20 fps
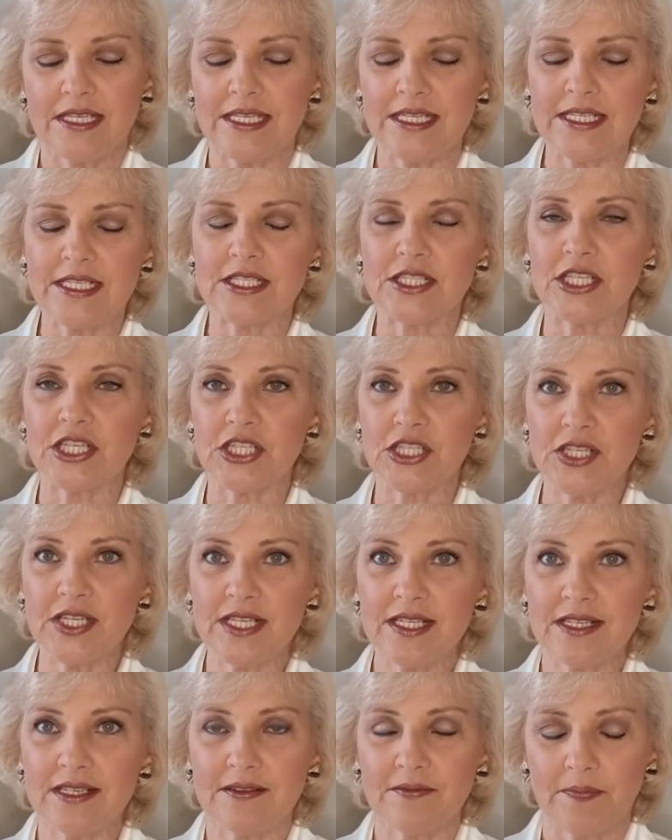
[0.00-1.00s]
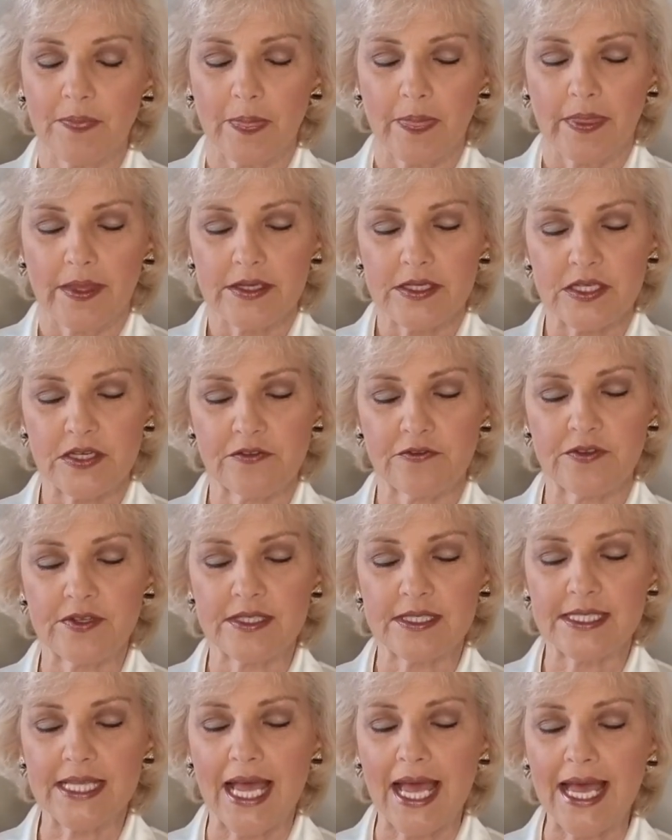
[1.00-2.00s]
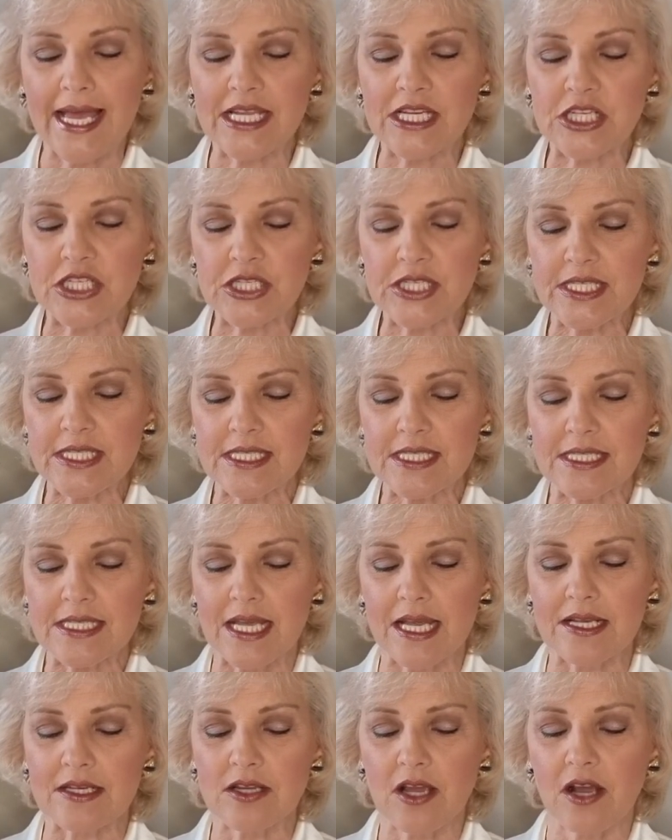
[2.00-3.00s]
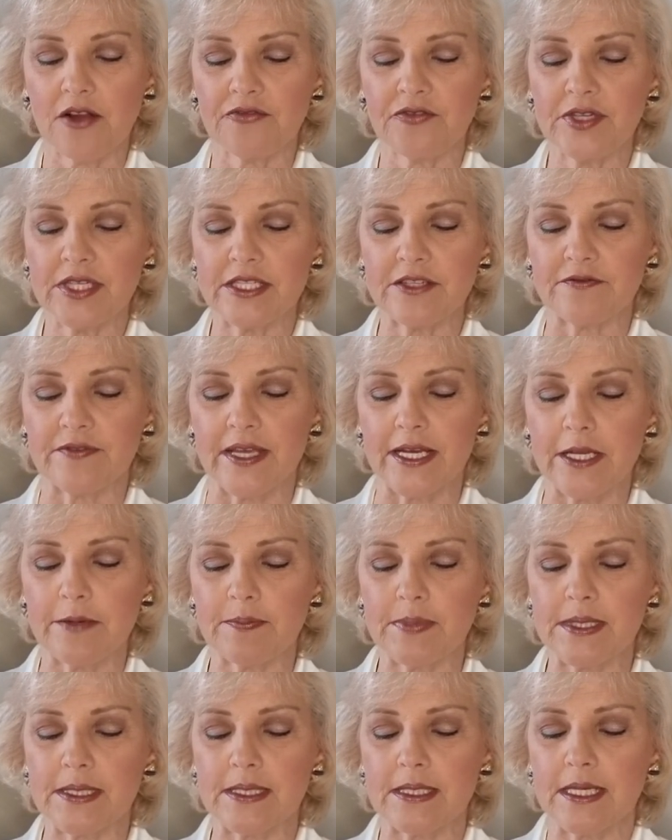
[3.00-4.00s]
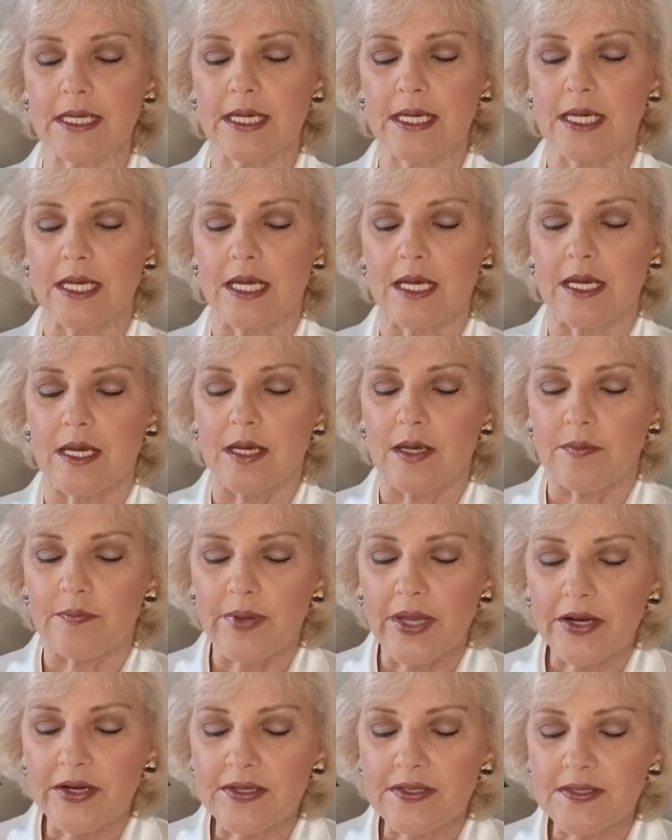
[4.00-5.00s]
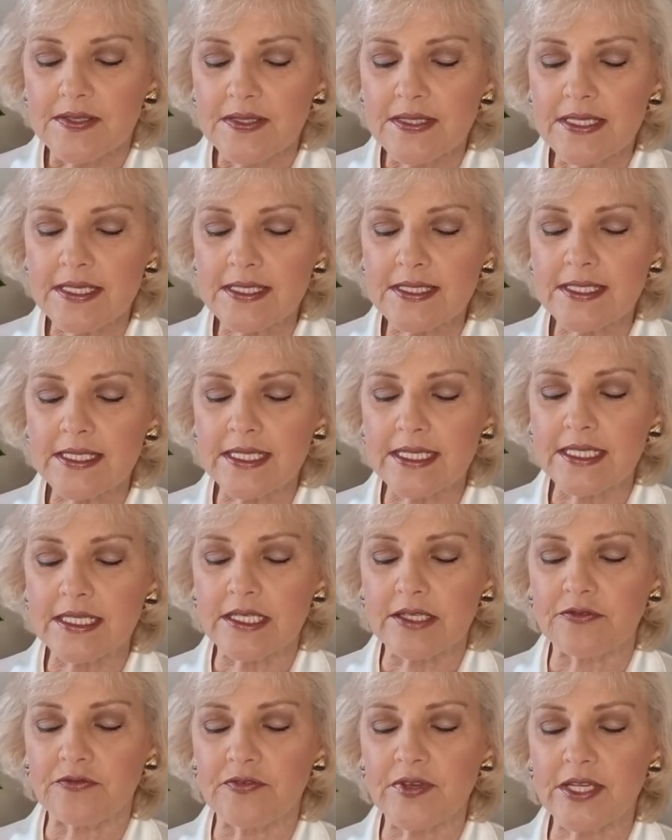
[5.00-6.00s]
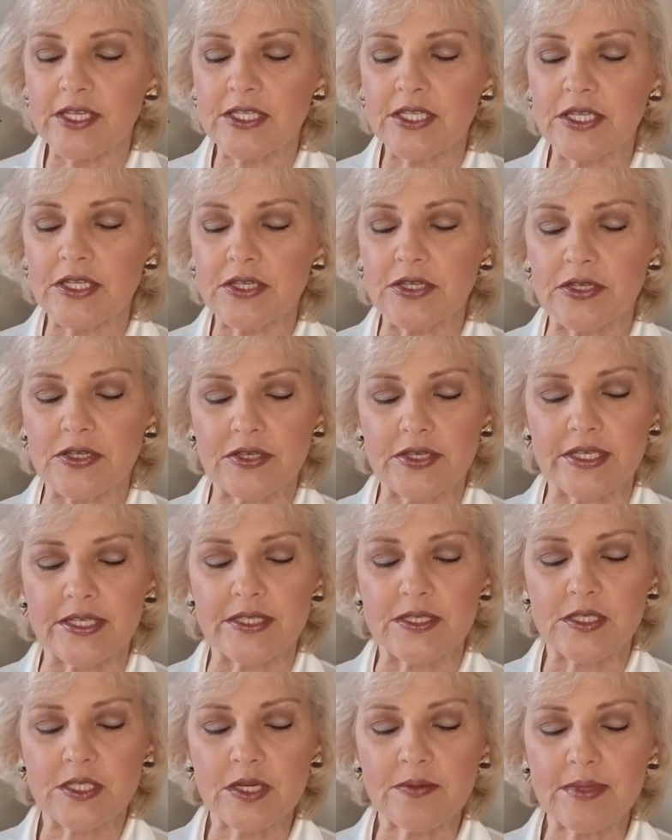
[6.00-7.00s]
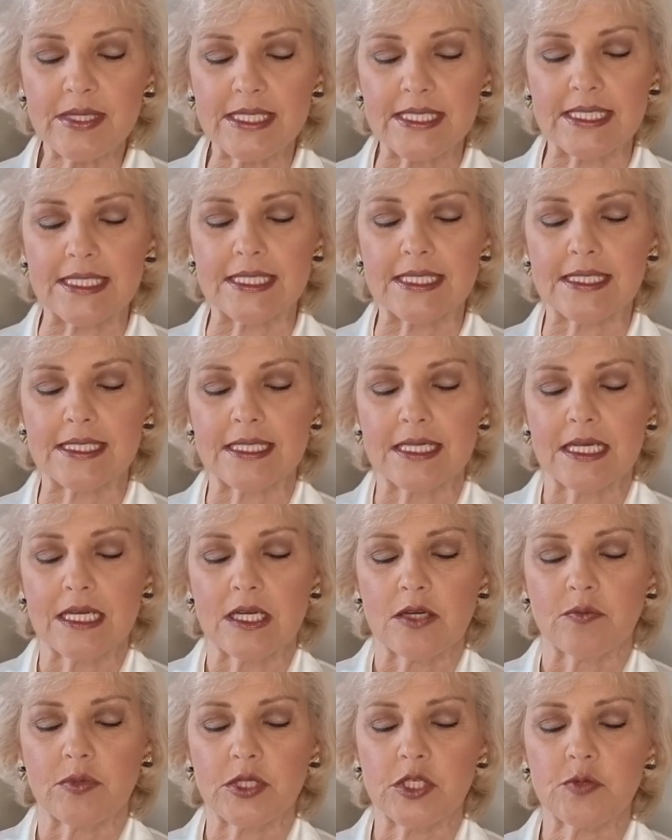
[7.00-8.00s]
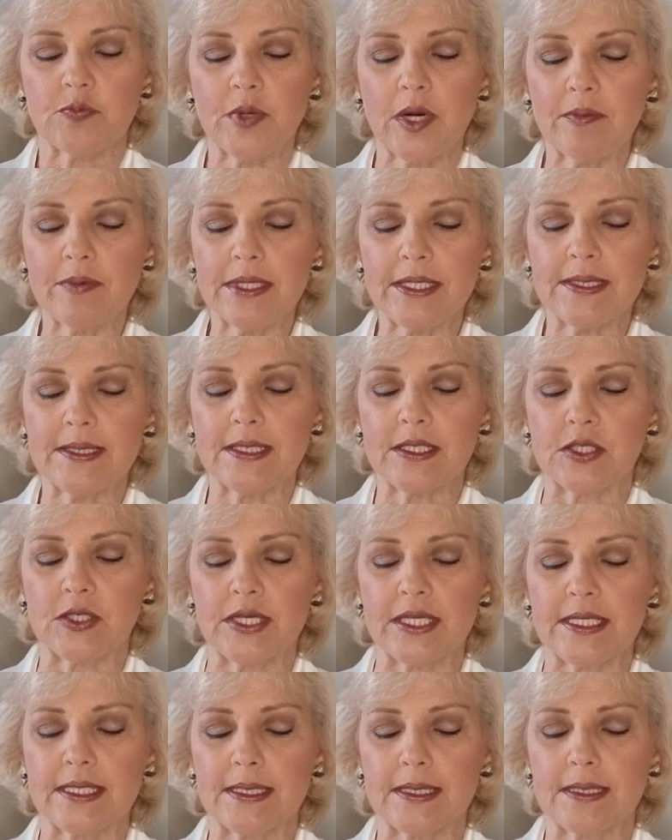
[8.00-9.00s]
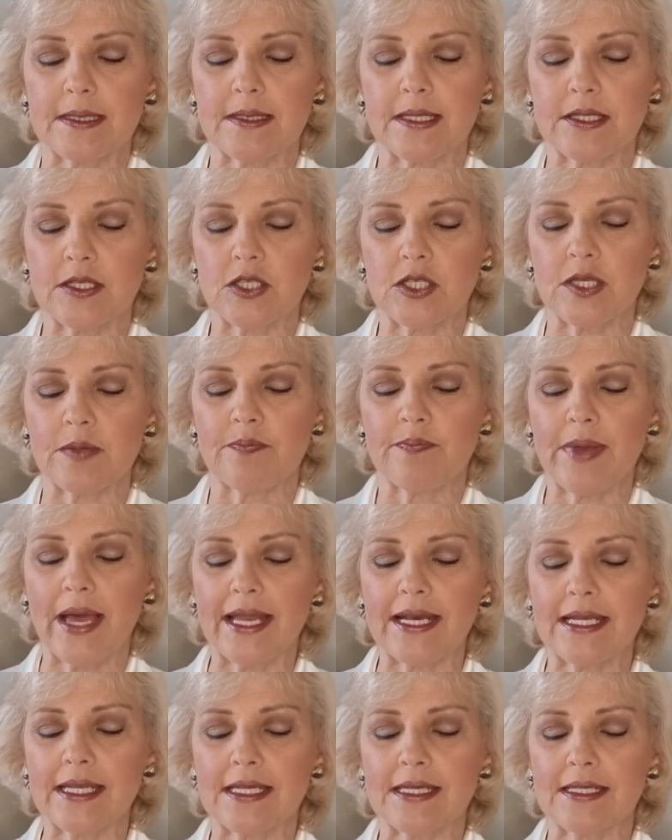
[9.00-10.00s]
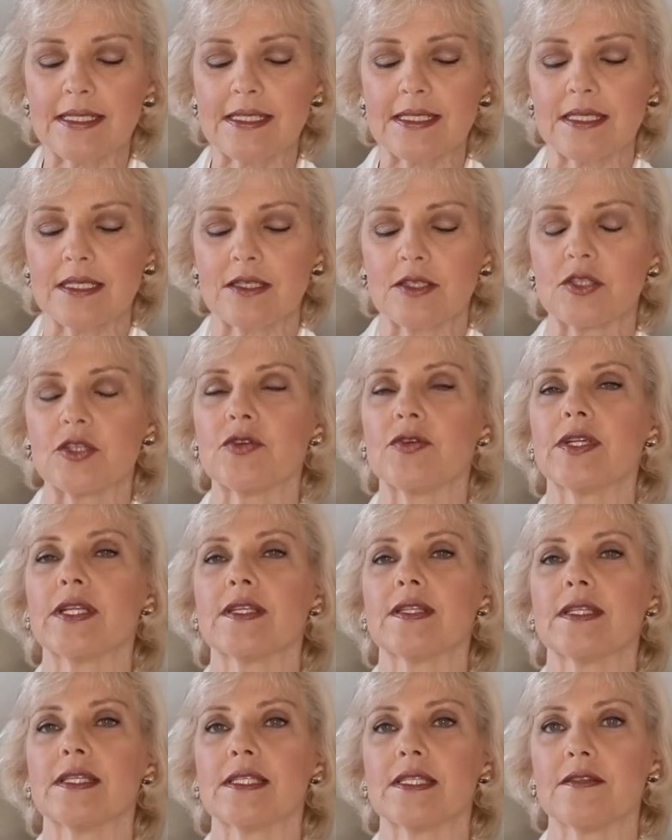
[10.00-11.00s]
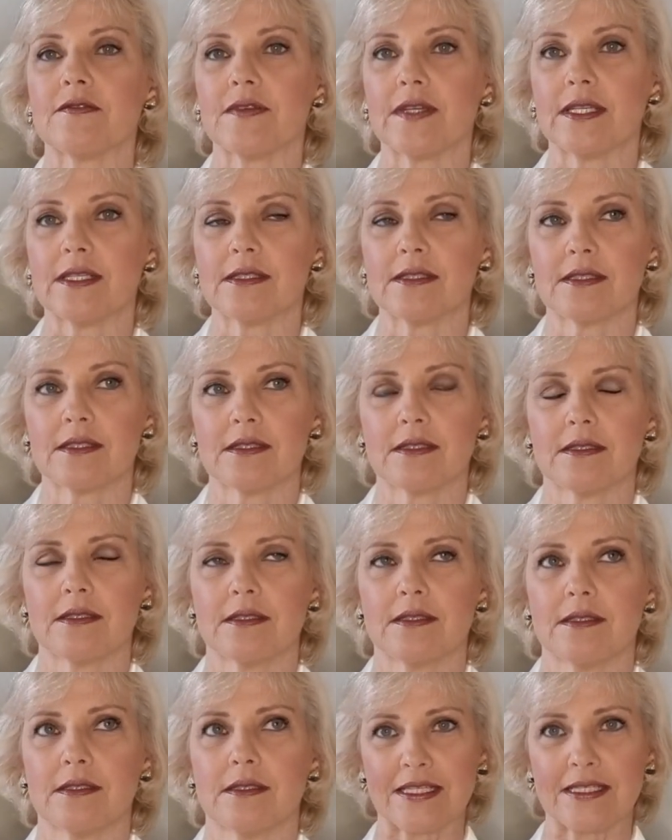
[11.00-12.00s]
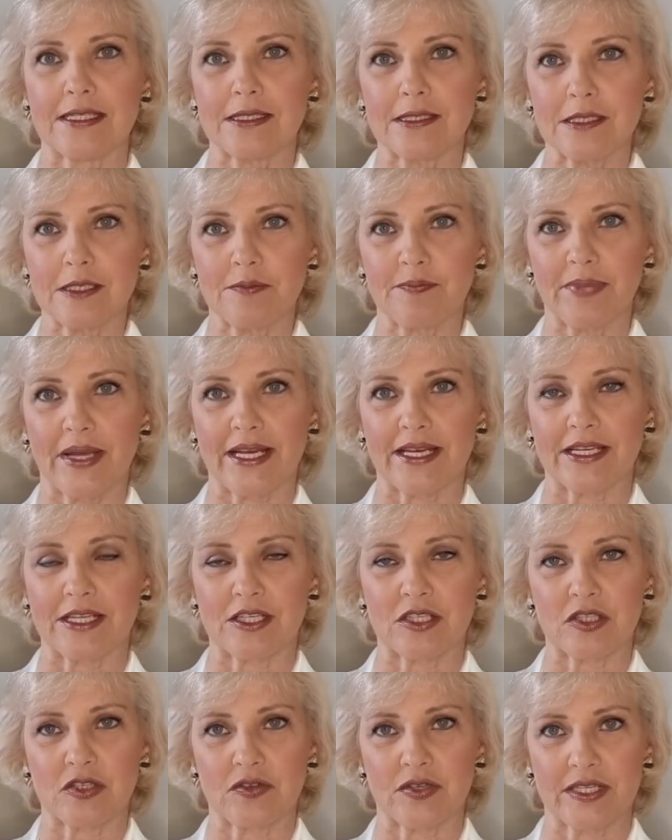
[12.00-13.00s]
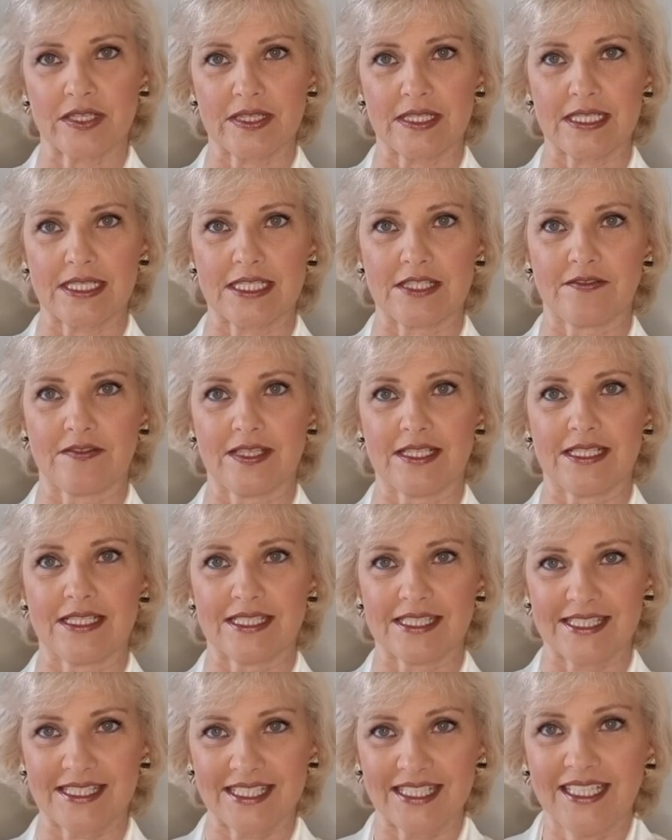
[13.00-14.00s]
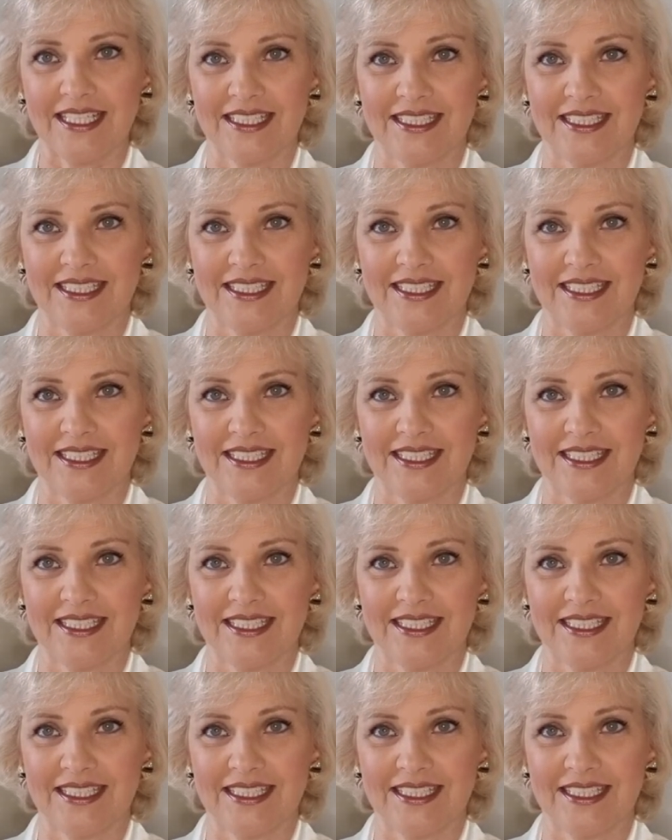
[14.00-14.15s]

In addition, she feels anxious and often develops paresthesia affecting her extremities, which probably suggests that she panics during these events. I still panic during these events.